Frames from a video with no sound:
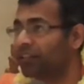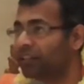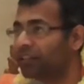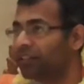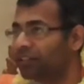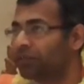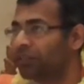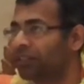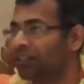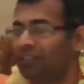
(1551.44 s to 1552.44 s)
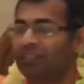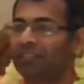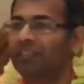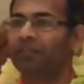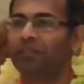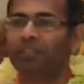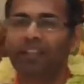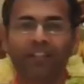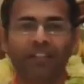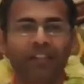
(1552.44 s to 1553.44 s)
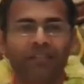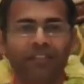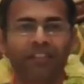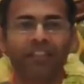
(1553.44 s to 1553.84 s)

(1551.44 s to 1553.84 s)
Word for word: other salary, that's one thing. He'll give you salary, love.